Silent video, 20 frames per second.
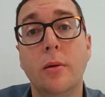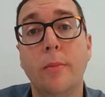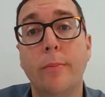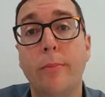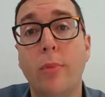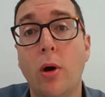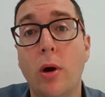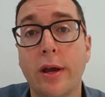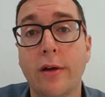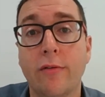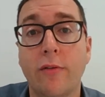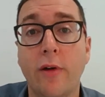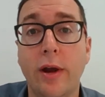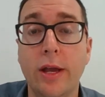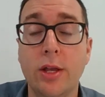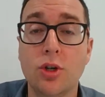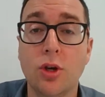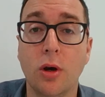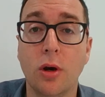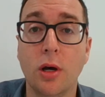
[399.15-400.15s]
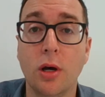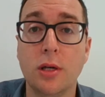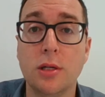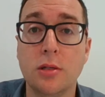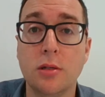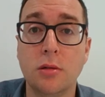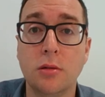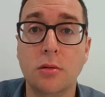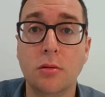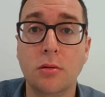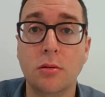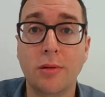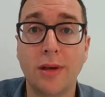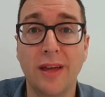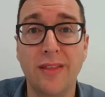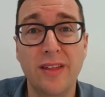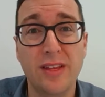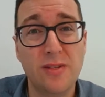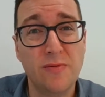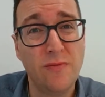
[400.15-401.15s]
buying a franchise.
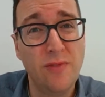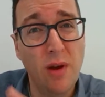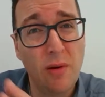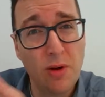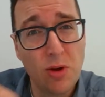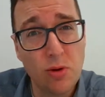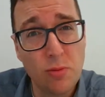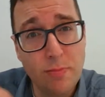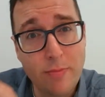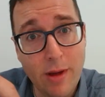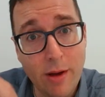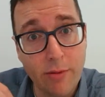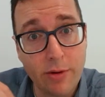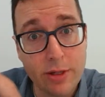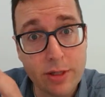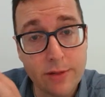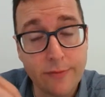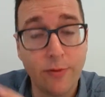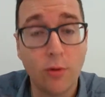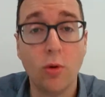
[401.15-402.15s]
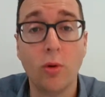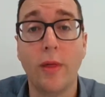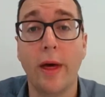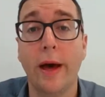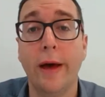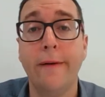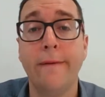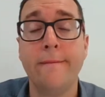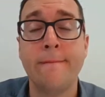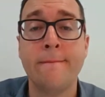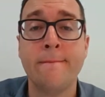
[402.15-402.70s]
And there's very good merits for that,